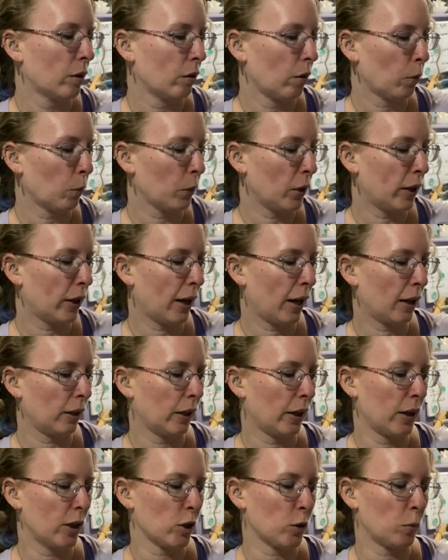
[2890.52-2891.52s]
three
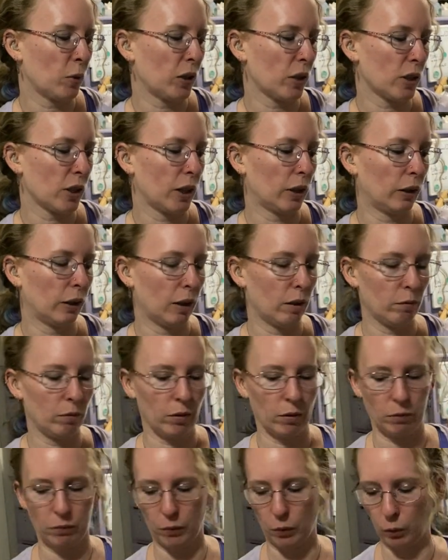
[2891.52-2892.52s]
cattleyas because I love
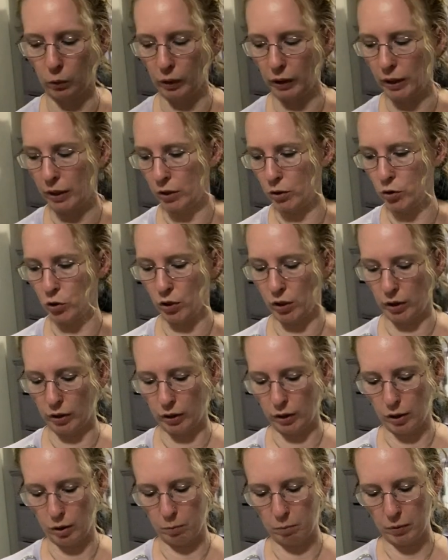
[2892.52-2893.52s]
the foliage on
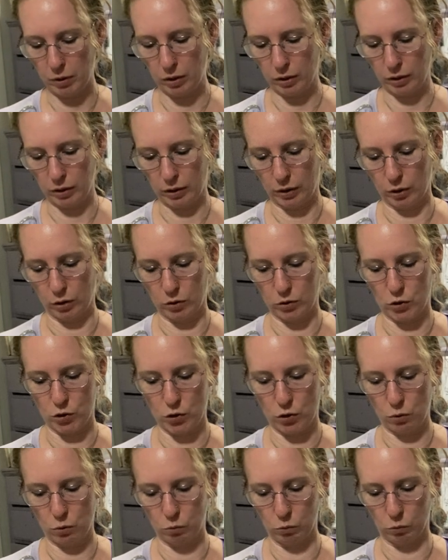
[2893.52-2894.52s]
them. They're
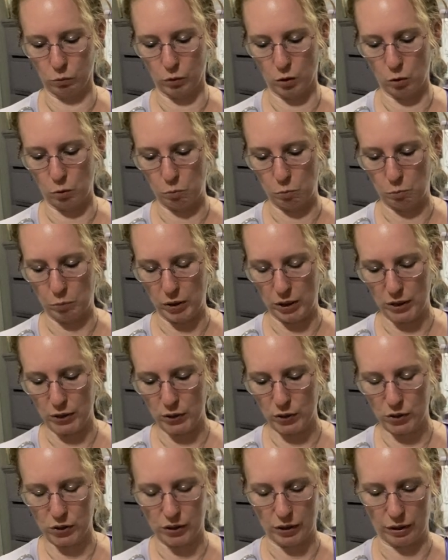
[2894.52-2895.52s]
so
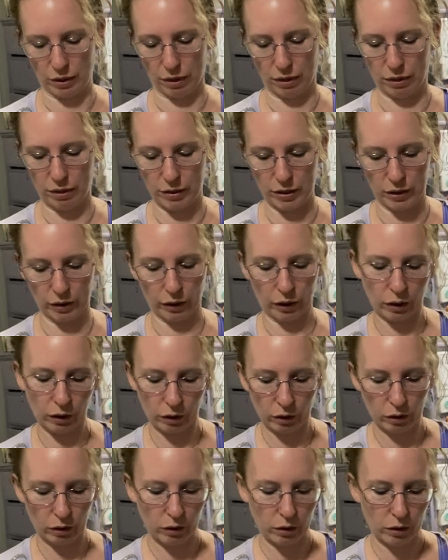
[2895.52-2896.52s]
robust and thick
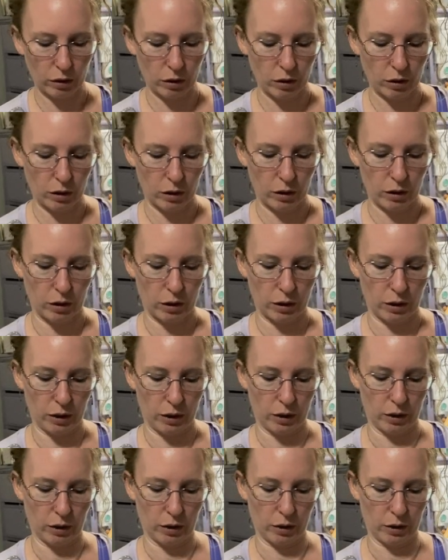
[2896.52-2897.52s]

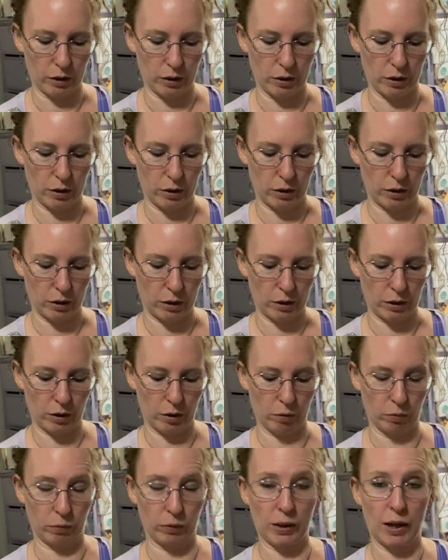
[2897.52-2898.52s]
and the
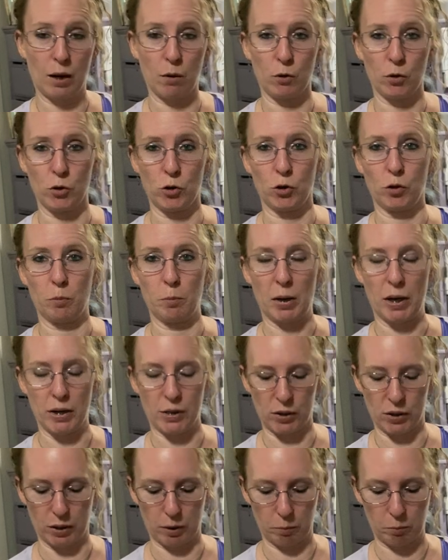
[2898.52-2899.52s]
flowers are
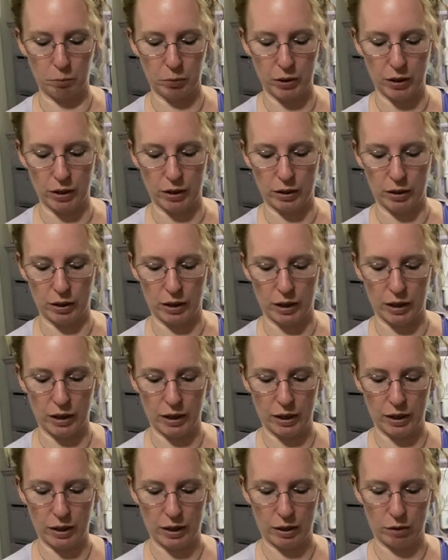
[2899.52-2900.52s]
amazing. But I
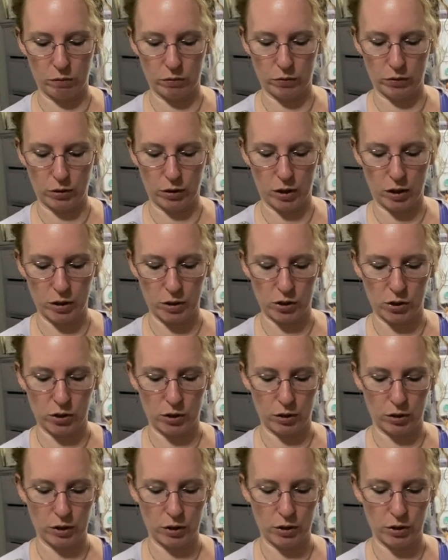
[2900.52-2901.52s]
have not,
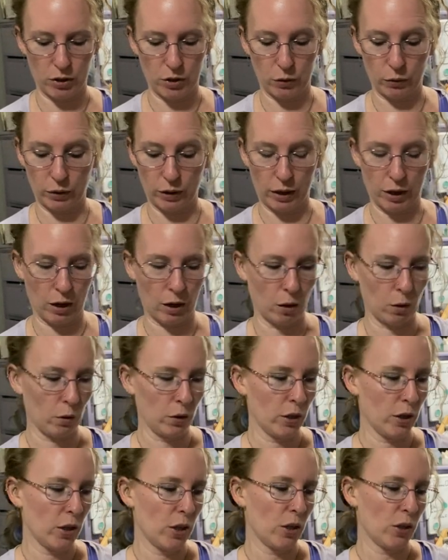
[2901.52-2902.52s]
until now,
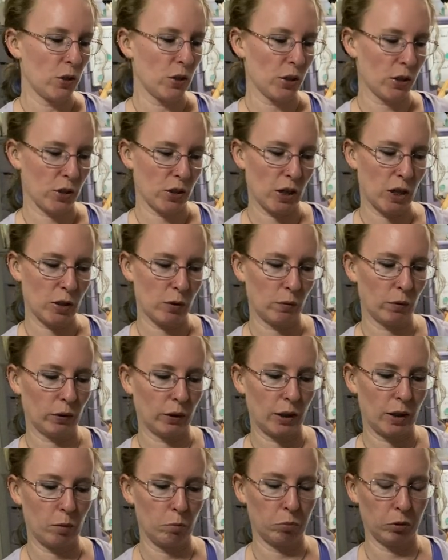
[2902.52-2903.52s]

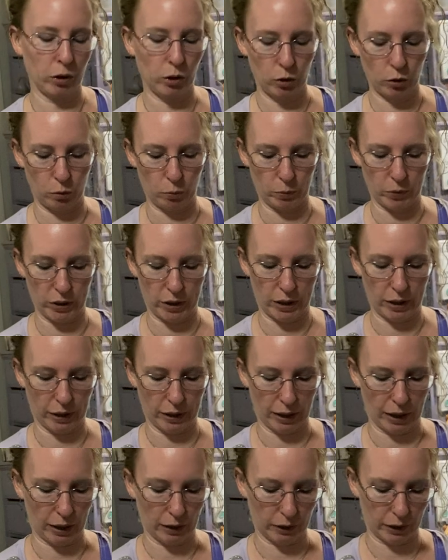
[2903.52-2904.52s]
successfully bloomed a
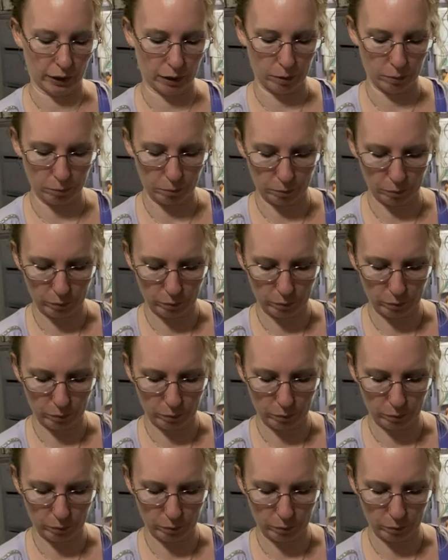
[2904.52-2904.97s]
cattleya.